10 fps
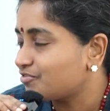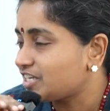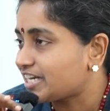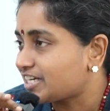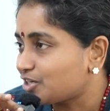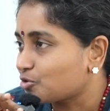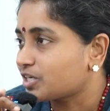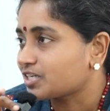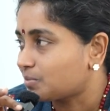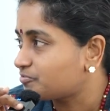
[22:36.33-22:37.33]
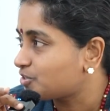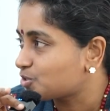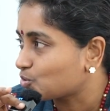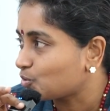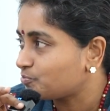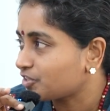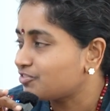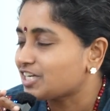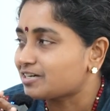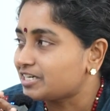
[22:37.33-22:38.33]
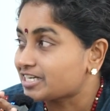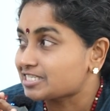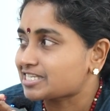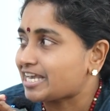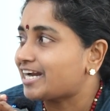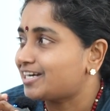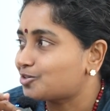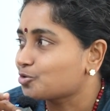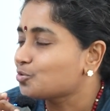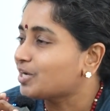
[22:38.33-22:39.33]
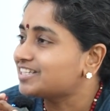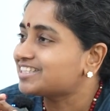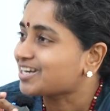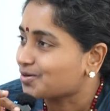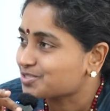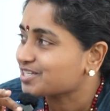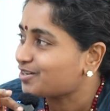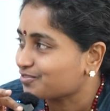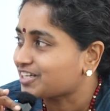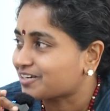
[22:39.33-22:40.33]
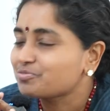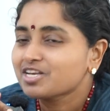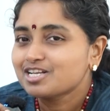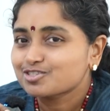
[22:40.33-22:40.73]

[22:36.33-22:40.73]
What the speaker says: we get into one comfort zone and we are a little scared to do anything outside of that.